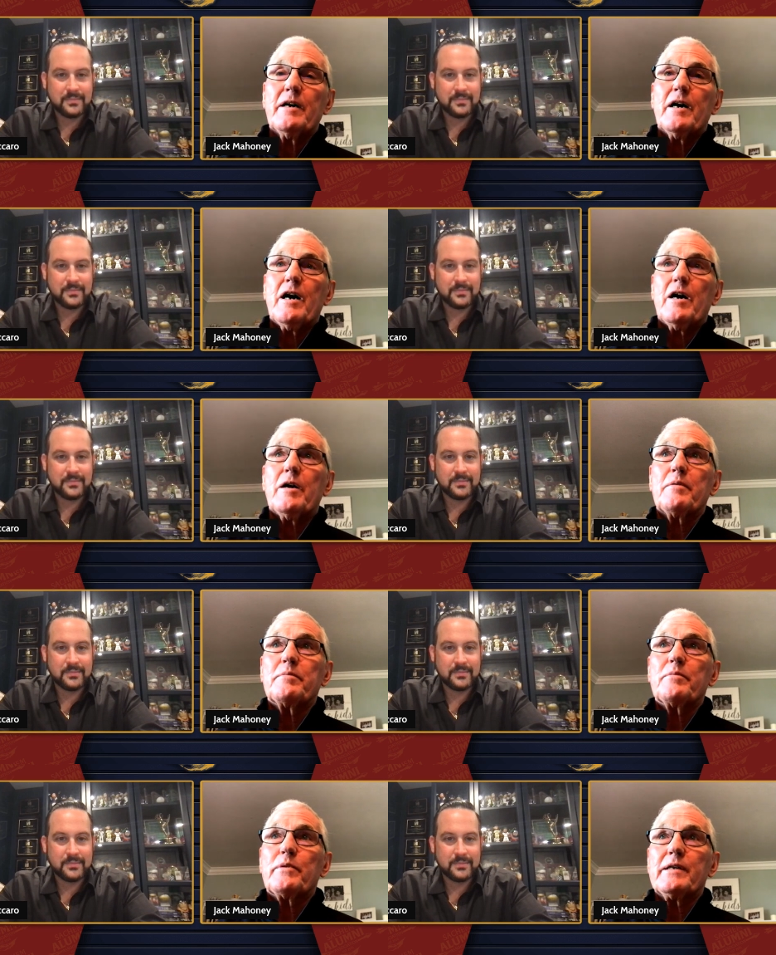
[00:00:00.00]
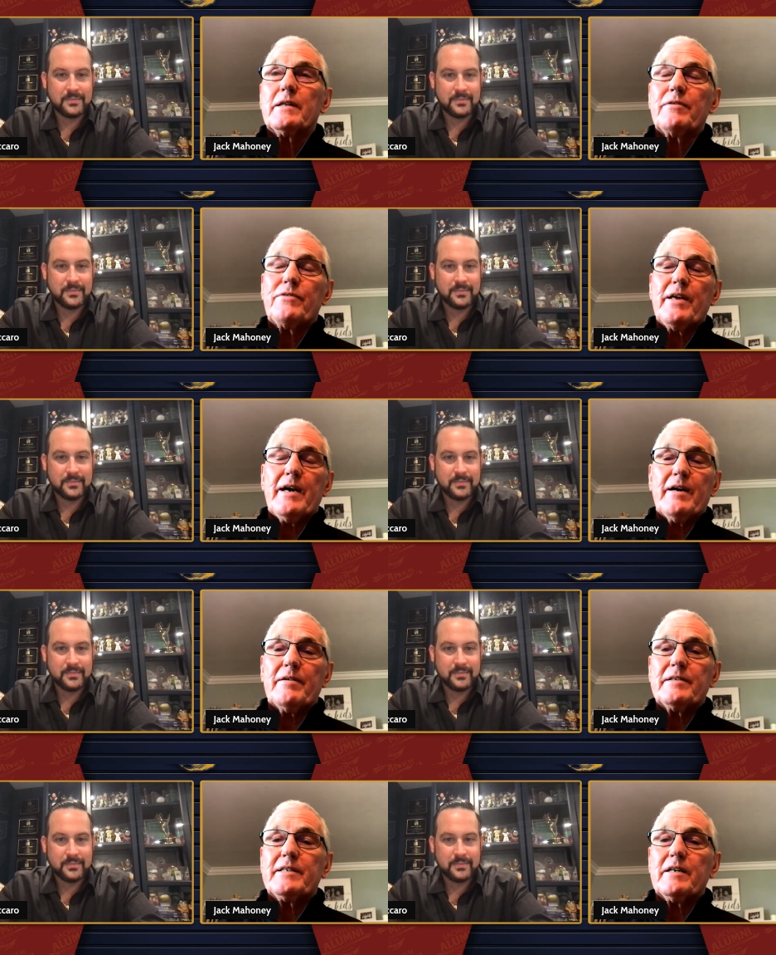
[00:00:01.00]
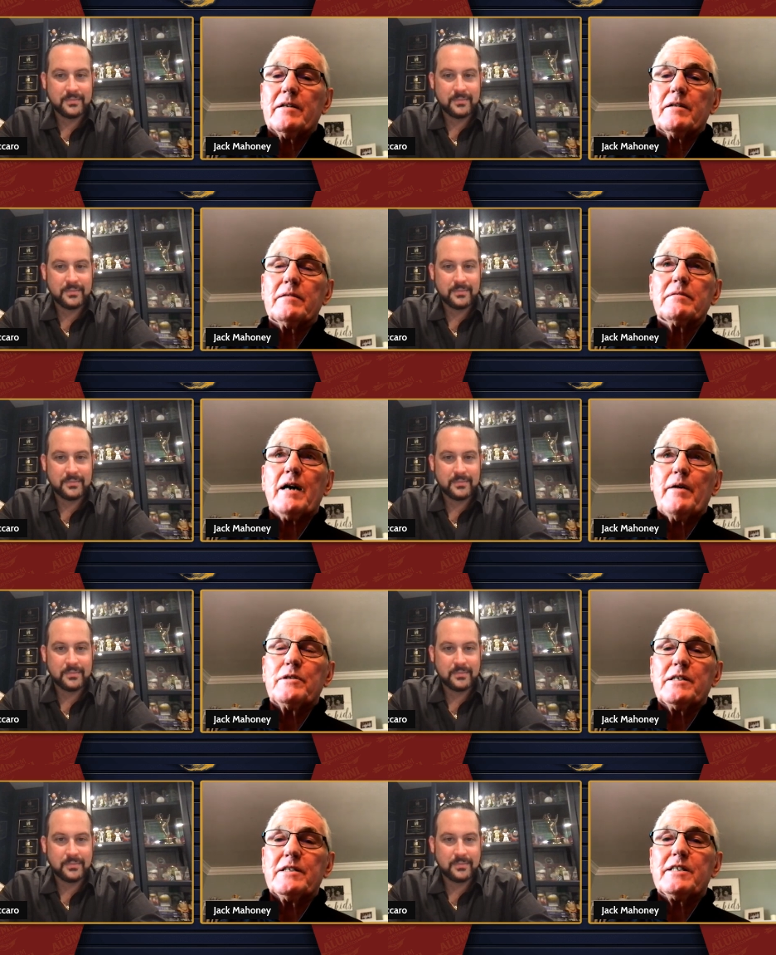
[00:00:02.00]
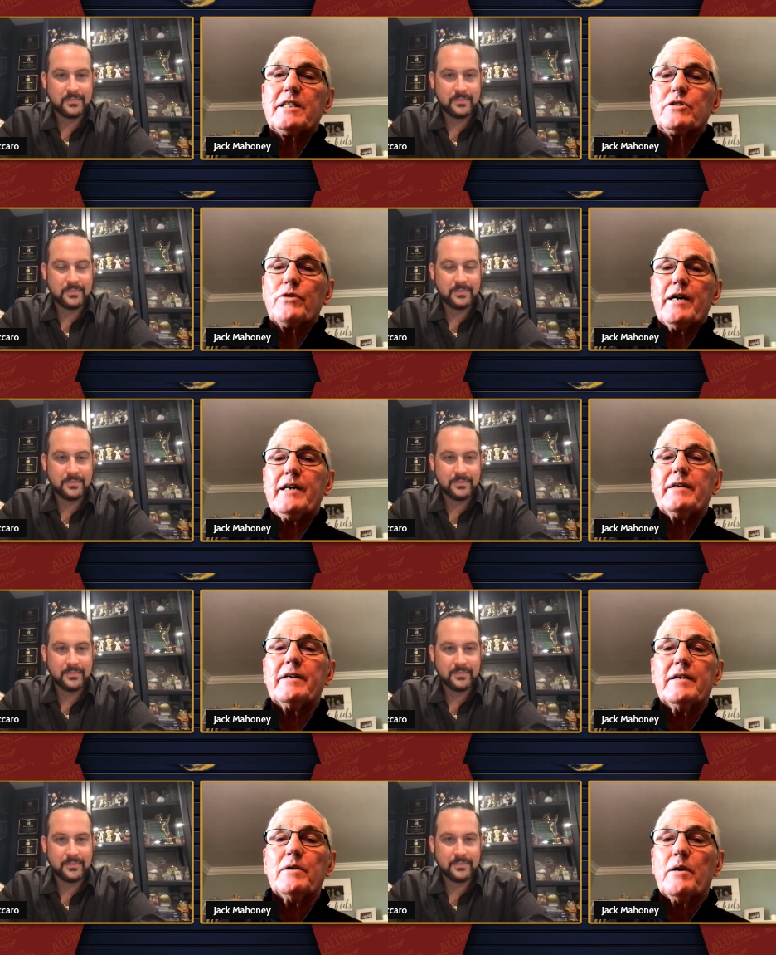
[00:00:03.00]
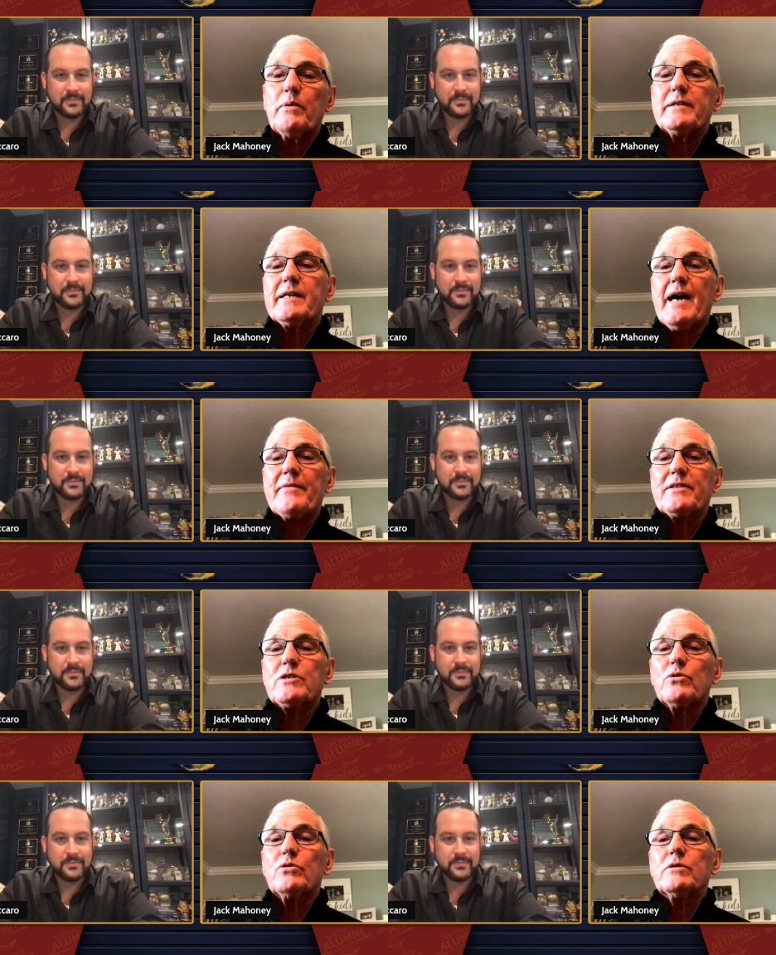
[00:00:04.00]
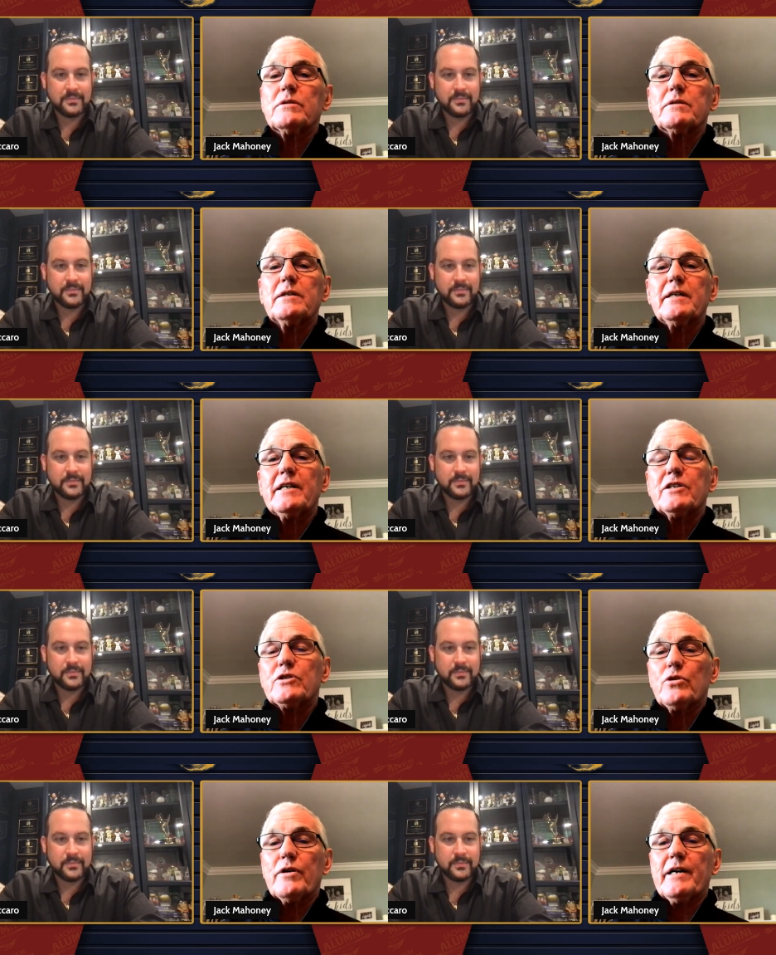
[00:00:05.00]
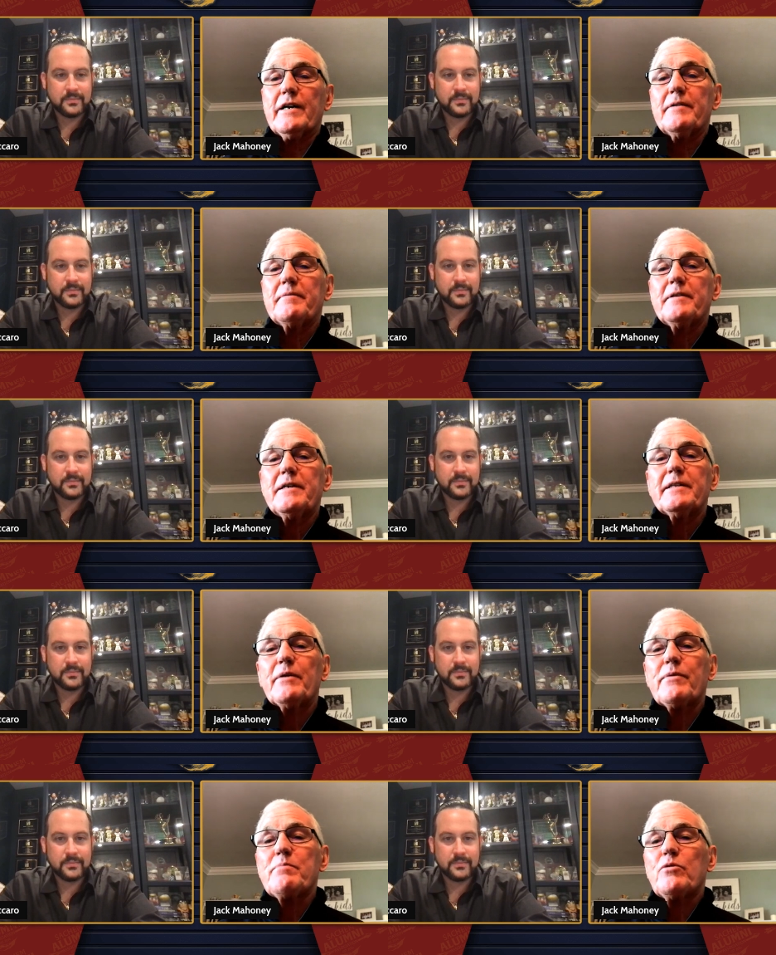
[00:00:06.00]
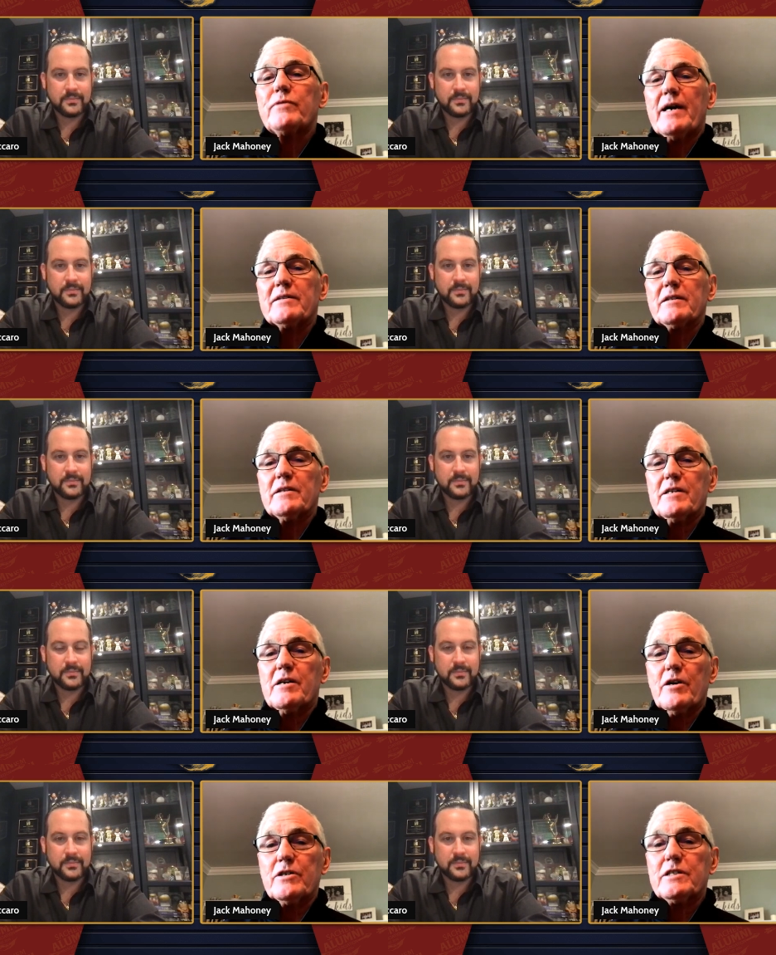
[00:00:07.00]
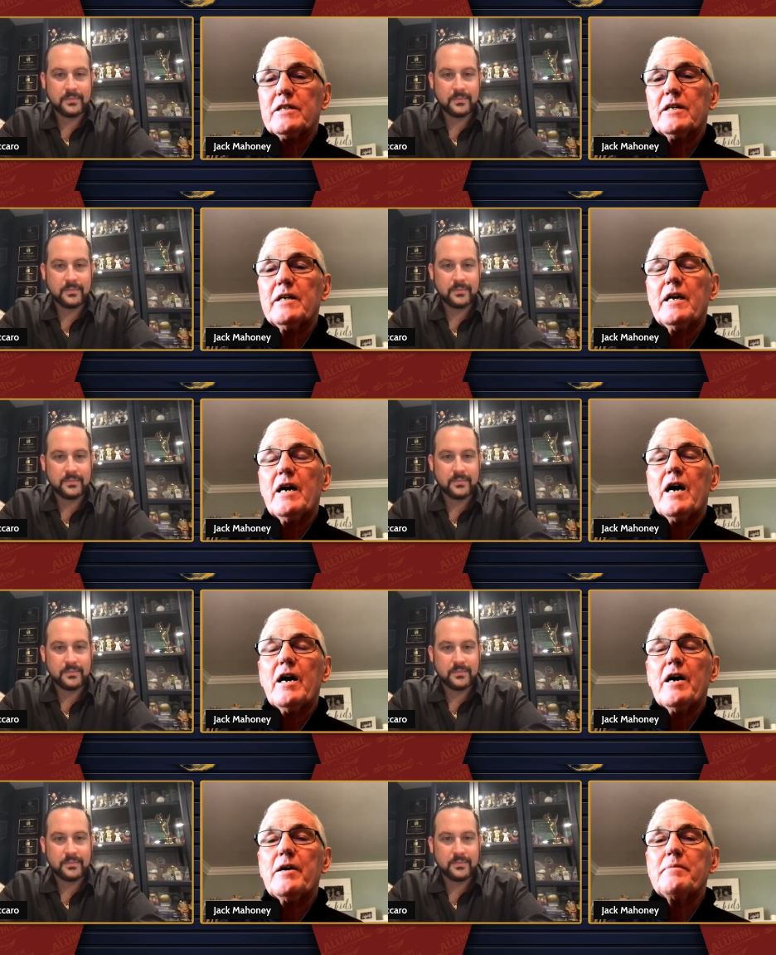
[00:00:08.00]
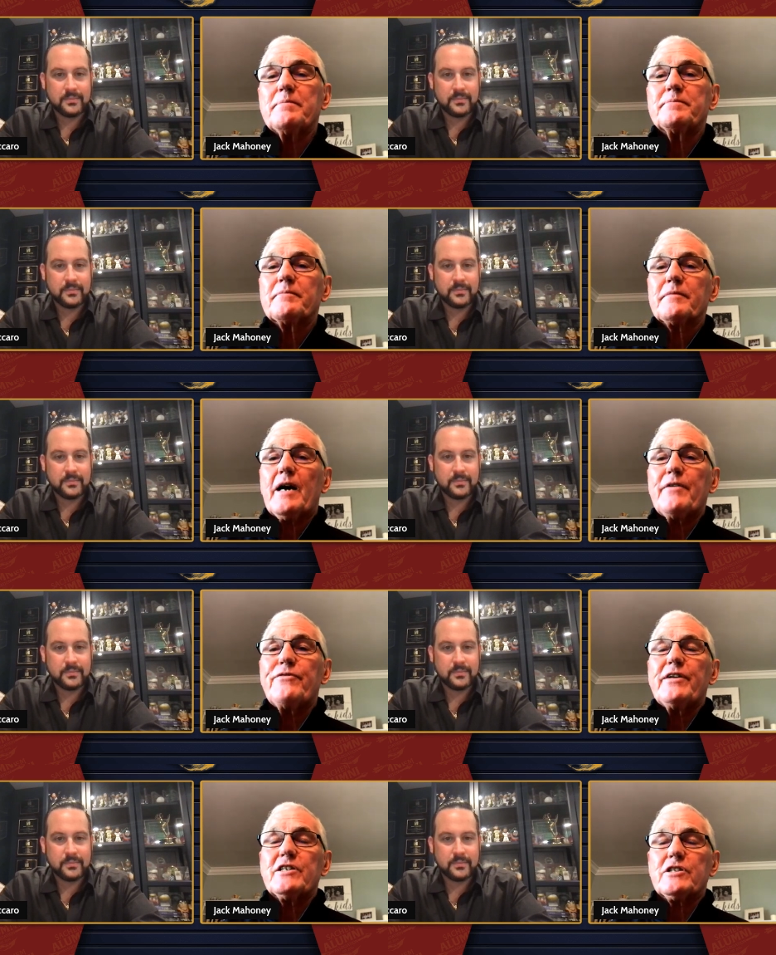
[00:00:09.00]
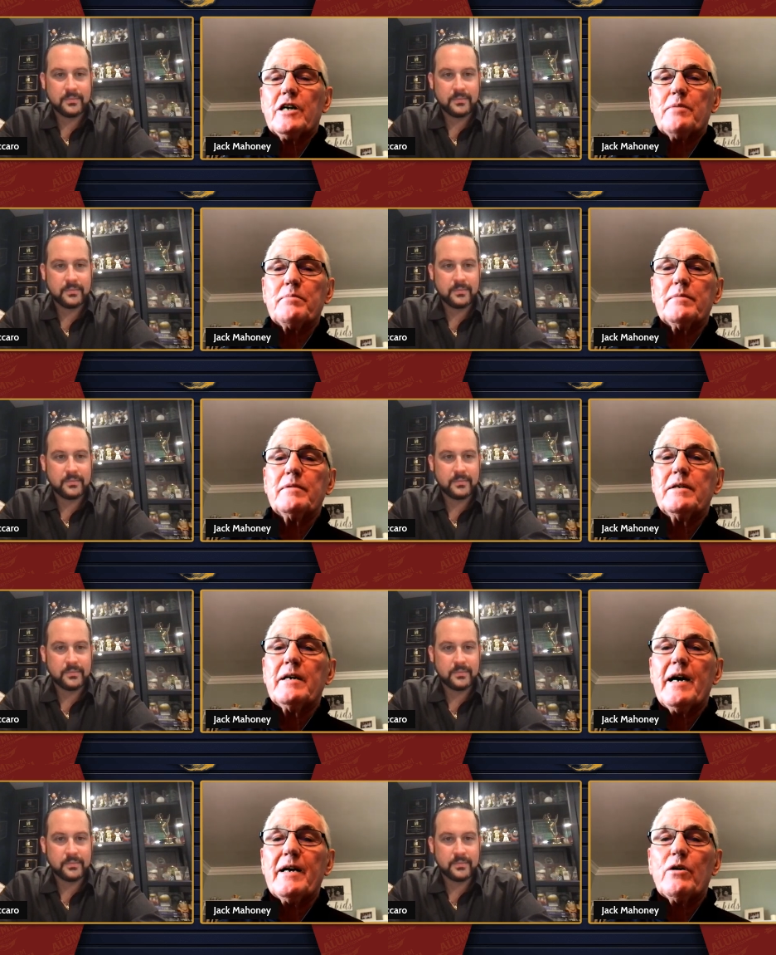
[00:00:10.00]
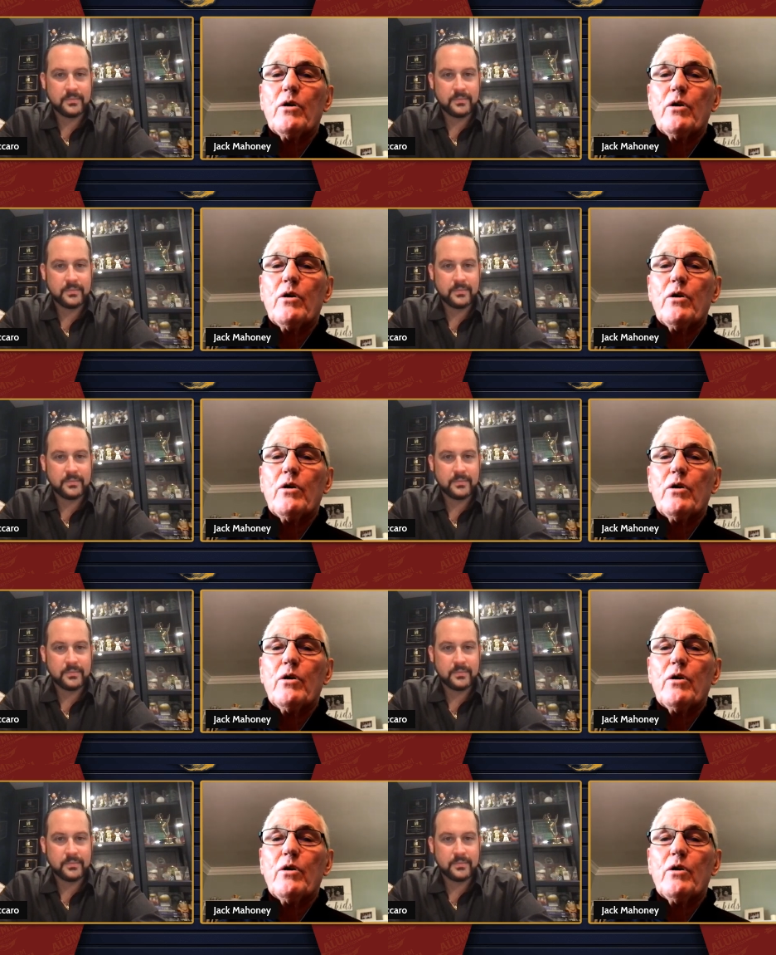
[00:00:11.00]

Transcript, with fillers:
Speaker 1: Um, we lived there until I was in sixth grade. I went to Catholic school in Astoria then we moved out to Lindenhurst. Um, I finished up at